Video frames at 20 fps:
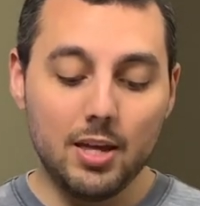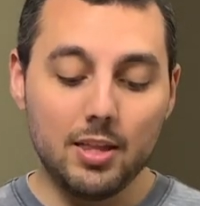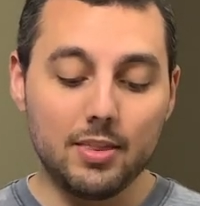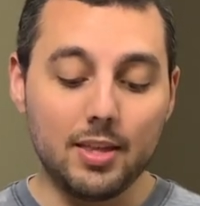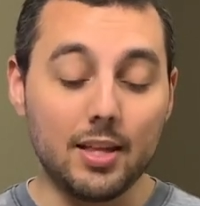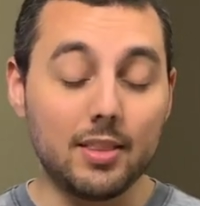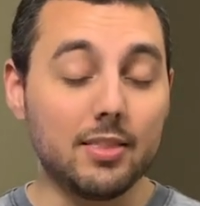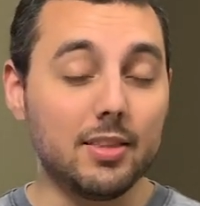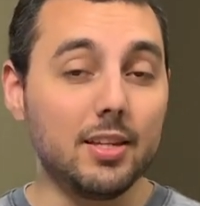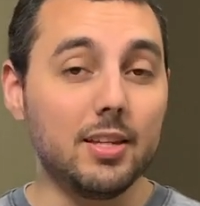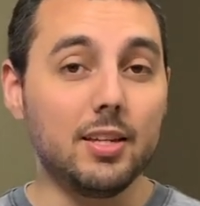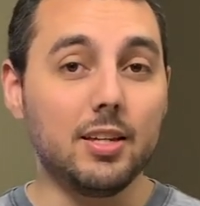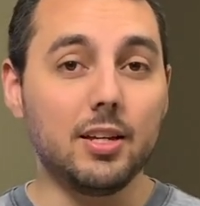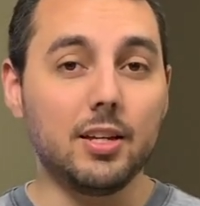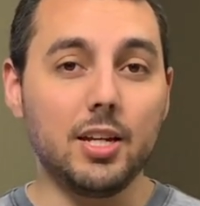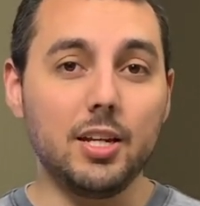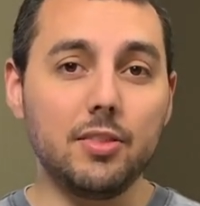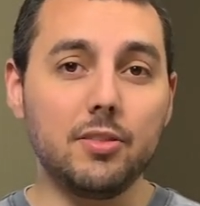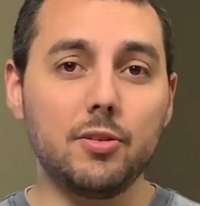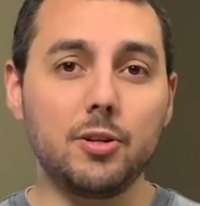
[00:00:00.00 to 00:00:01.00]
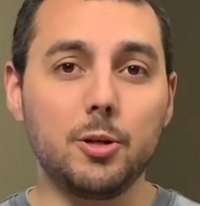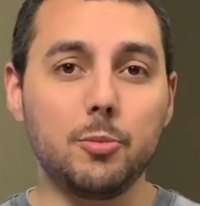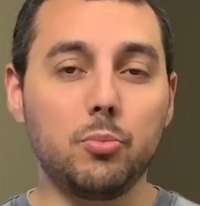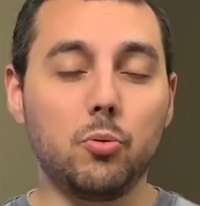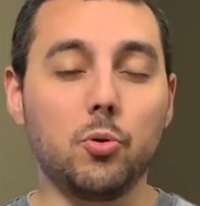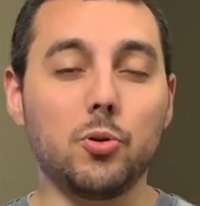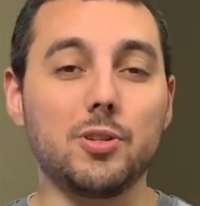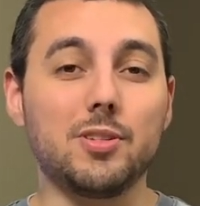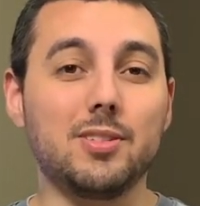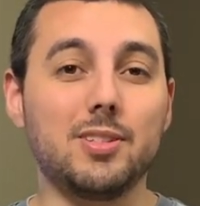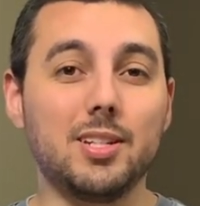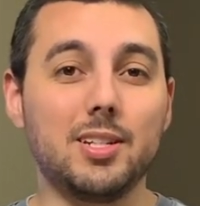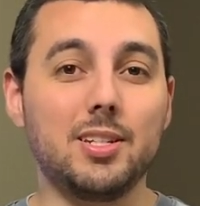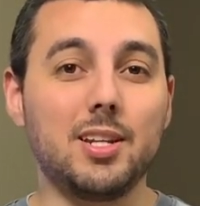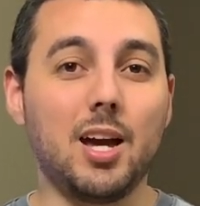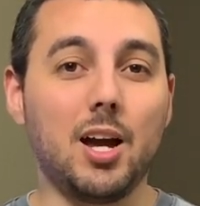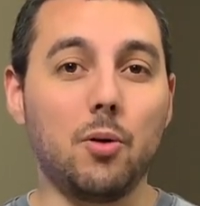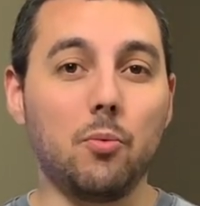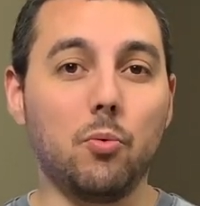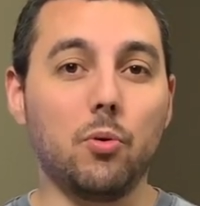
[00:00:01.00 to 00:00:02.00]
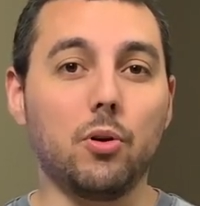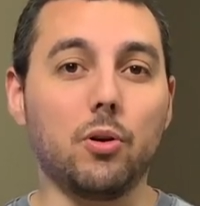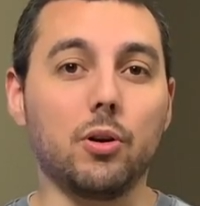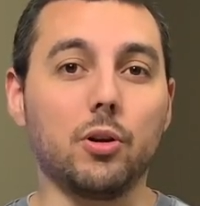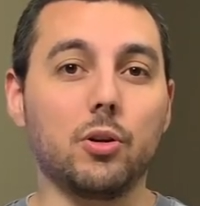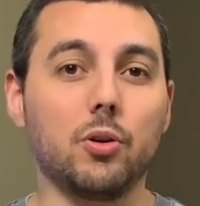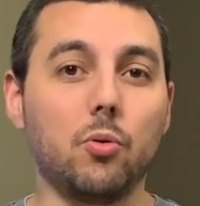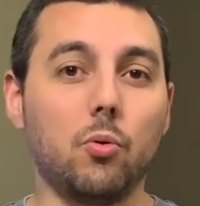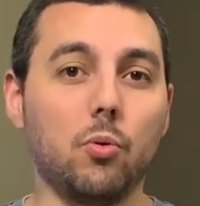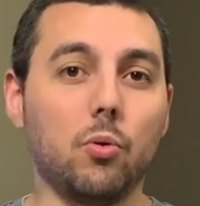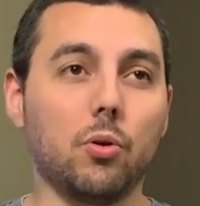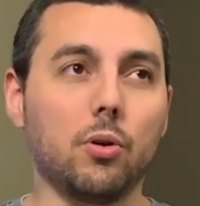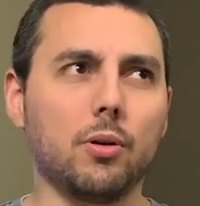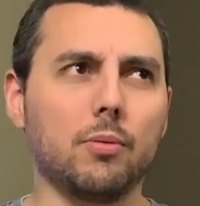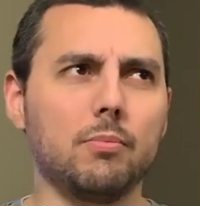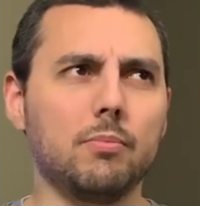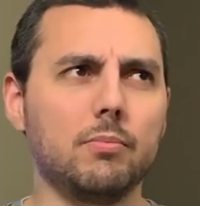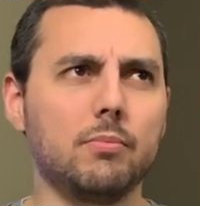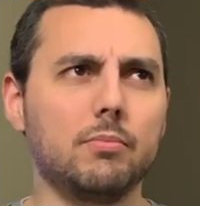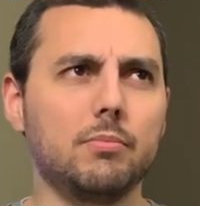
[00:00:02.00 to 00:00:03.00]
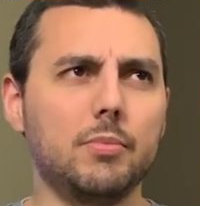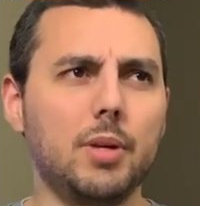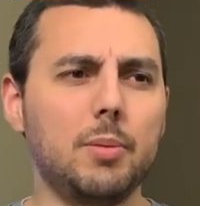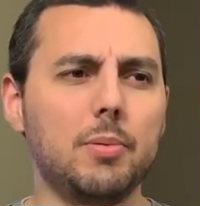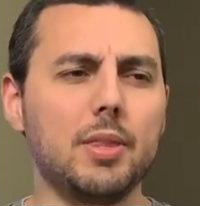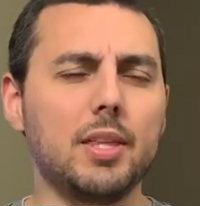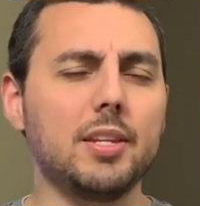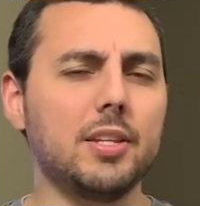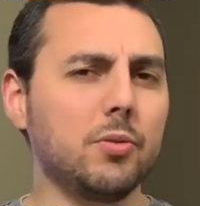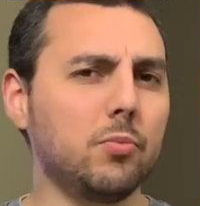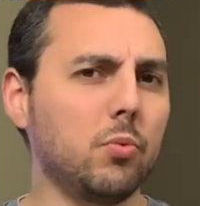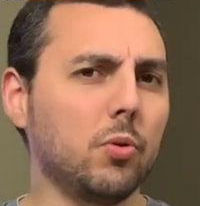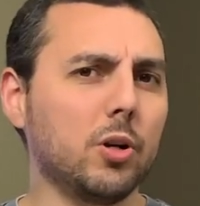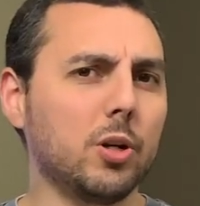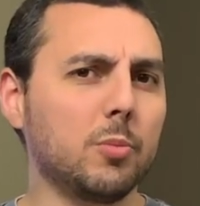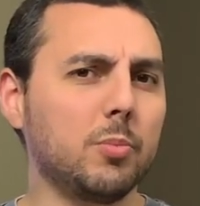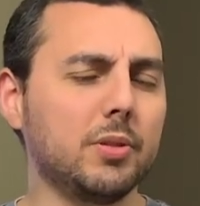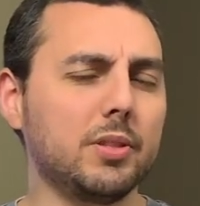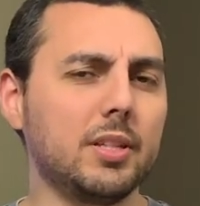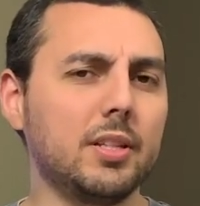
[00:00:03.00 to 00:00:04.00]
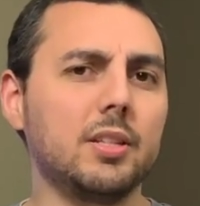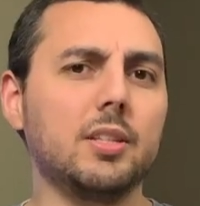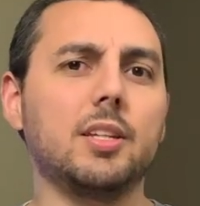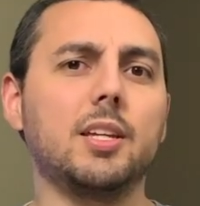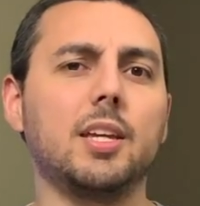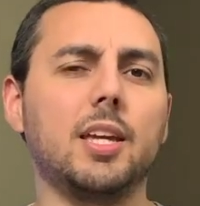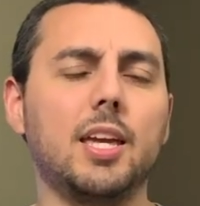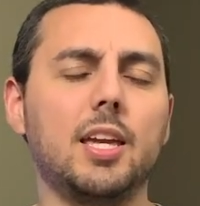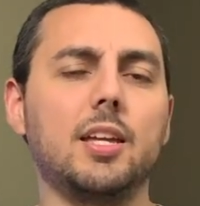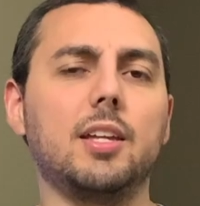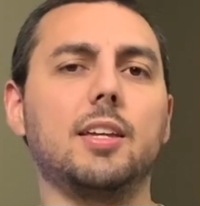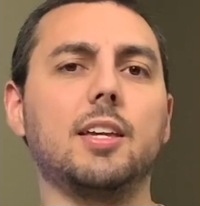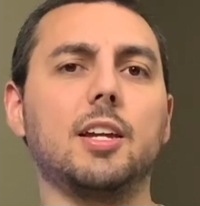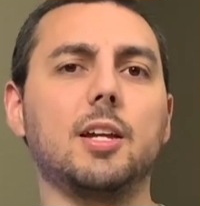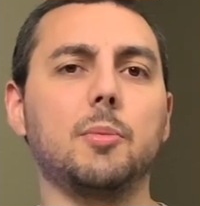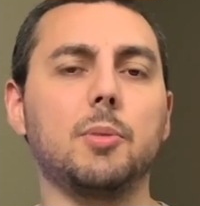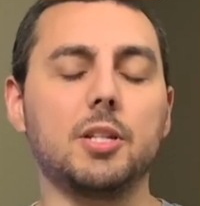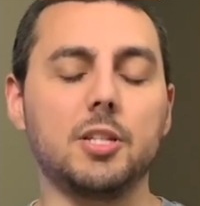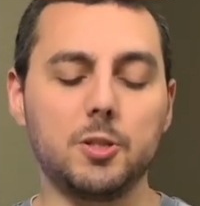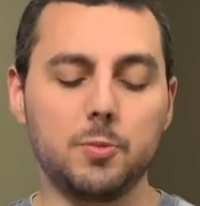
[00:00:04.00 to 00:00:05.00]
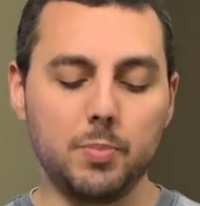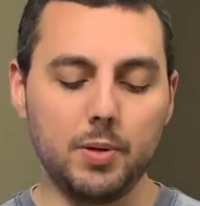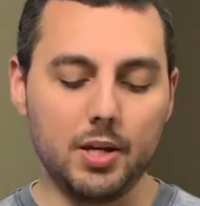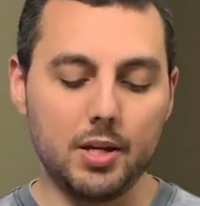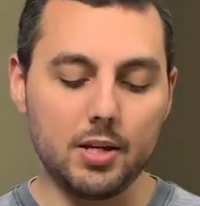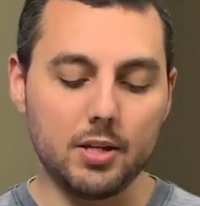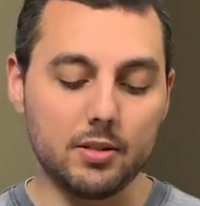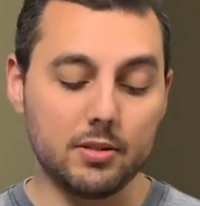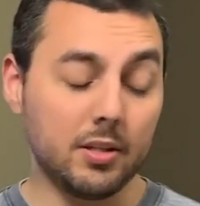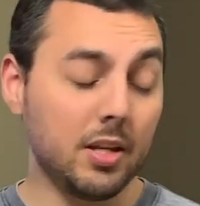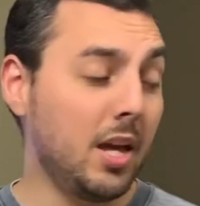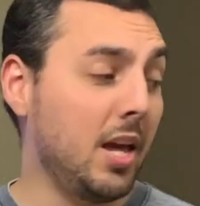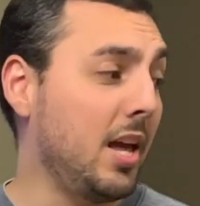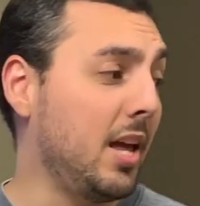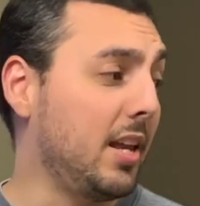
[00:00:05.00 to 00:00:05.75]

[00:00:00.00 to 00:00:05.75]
that the Ethernet ports did not work or maybe they did work but didn't hit gigabit speeds.